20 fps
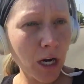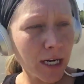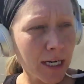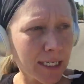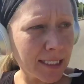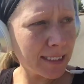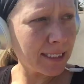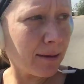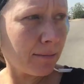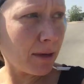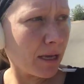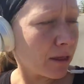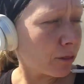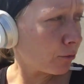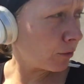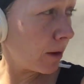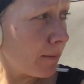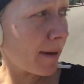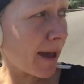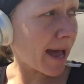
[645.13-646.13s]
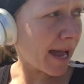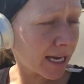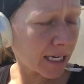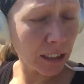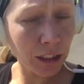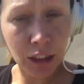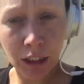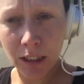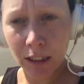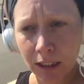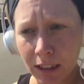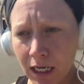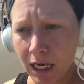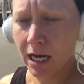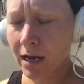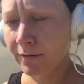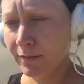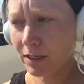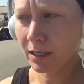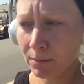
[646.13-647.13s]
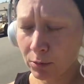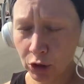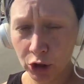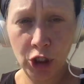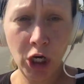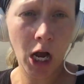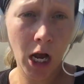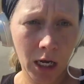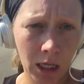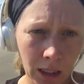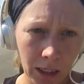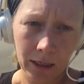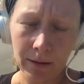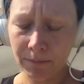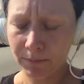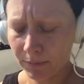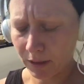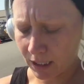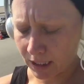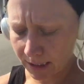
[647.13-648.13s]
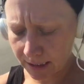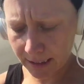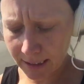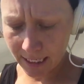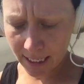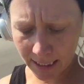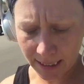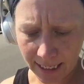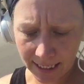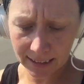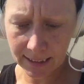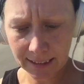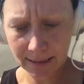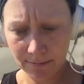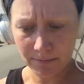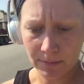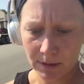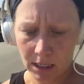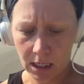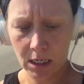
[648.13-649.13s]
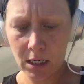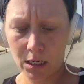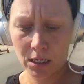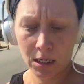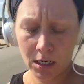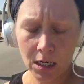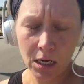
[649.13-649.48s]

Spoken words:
going to send me 3 packages of double chocolate, but instead they sent me